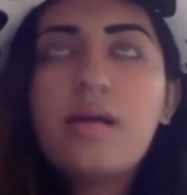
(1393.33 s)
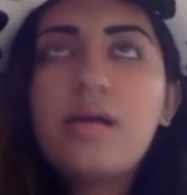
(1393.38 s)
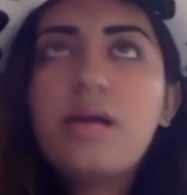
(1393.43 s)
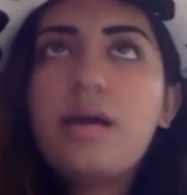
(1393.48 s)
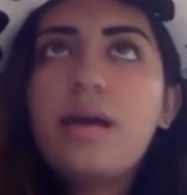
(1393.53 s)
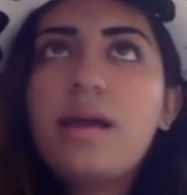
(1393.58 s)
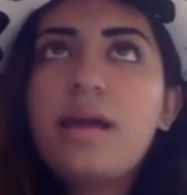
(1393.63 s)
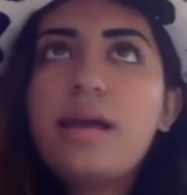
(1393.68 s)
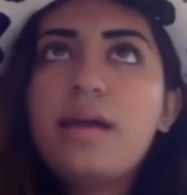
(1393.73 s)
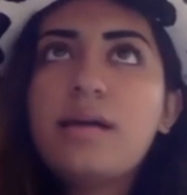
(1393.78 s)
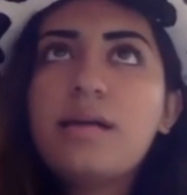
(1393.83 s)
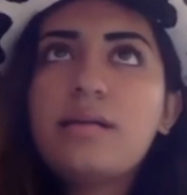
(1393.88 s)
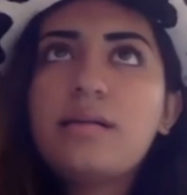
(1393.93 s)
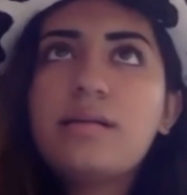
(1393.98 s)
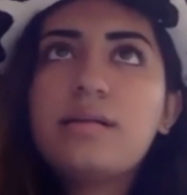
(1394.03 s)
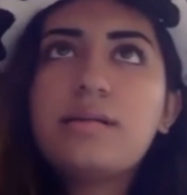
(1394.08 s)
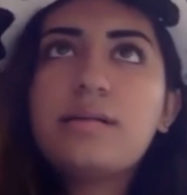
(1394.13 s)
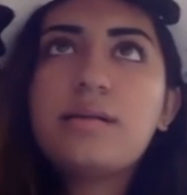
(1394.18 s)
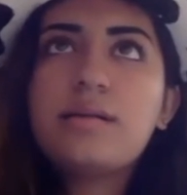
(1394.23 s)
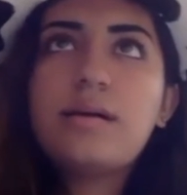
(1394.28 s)

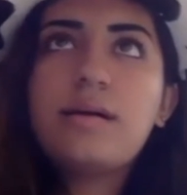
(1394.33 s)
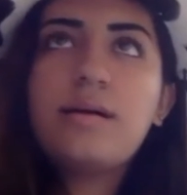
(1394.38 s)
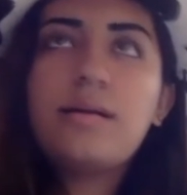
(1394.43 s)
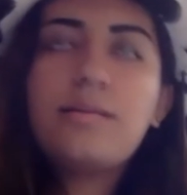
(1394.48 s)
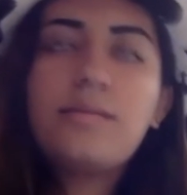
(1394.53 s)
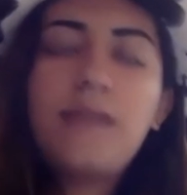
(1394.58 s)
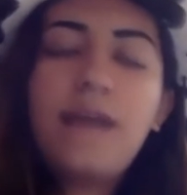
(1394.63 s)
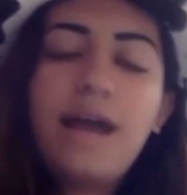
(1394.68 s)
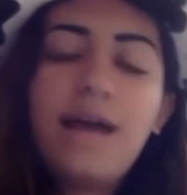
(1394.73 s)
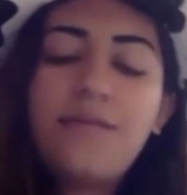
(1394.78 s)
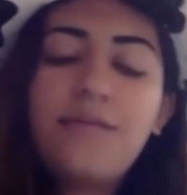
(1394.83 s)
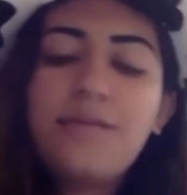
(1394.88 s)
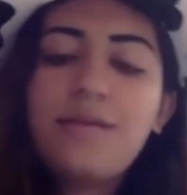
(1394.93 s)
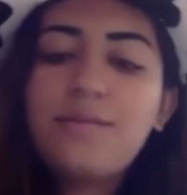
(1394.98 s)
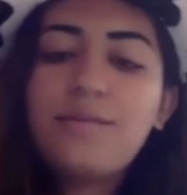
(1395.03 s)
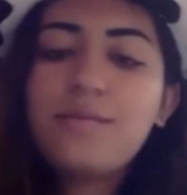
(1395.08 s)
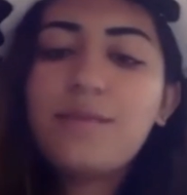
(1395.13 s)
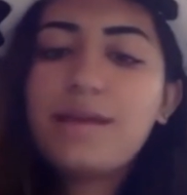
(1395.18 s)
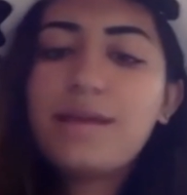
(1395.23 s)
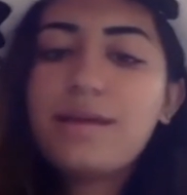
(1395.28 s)
And have
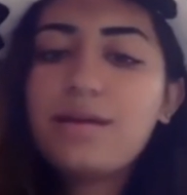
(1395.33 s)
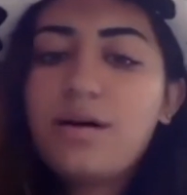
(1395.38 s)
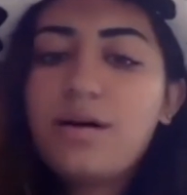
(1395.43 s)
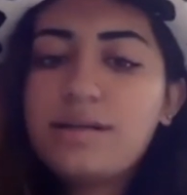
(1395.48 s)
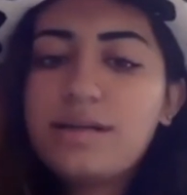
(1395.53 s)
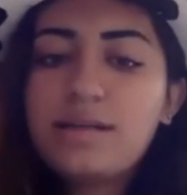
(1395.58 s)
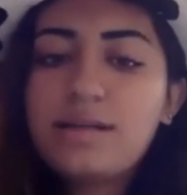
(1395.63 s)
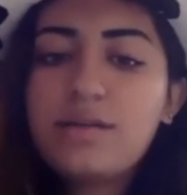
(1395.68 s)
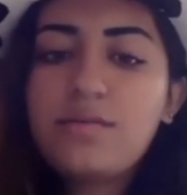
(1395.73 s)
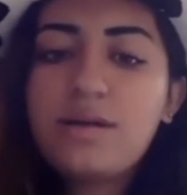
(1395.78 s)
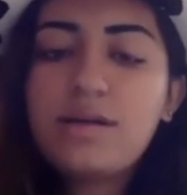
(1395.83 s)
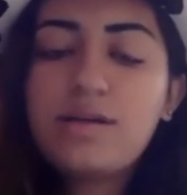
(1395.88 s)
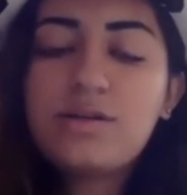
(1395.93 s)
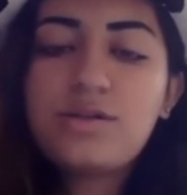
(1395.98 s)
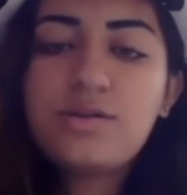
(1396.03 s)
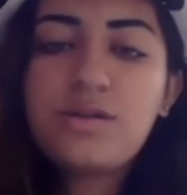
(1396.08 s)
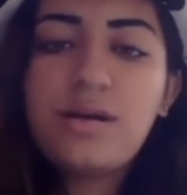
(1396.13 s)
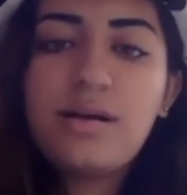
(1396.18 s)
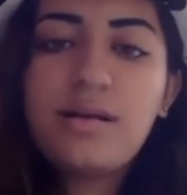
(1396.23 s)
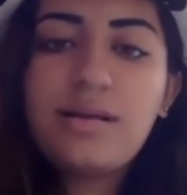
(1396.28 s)
them like contact the
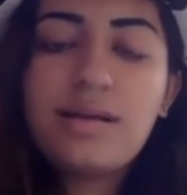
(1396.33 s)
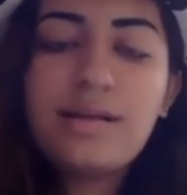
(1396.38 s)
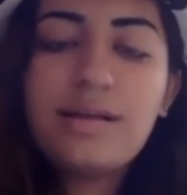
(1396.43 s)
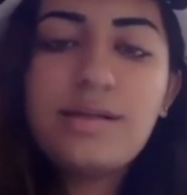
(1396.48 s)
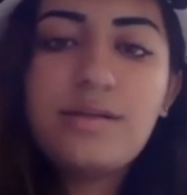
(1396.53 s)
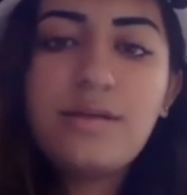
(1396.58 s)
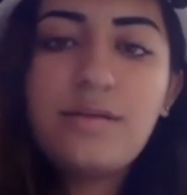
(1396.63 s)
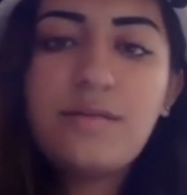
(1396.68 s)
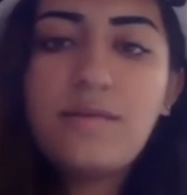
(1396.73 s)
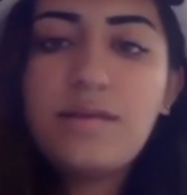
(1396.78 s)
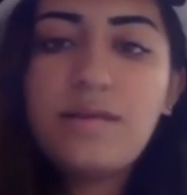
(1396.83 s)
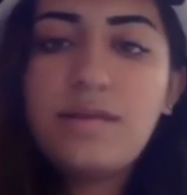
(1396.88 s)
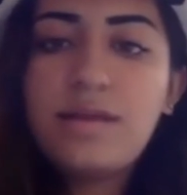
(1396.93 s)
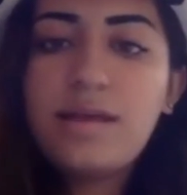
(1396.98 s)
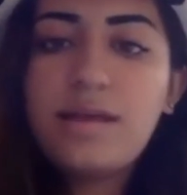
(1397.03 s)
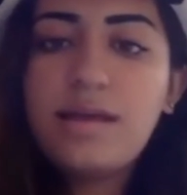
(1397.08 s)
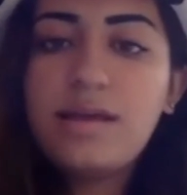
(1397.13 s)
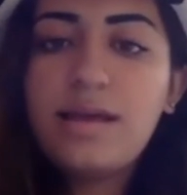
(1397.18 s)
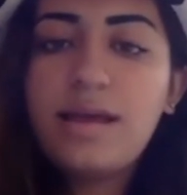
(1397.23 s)
restaurant, like do everything.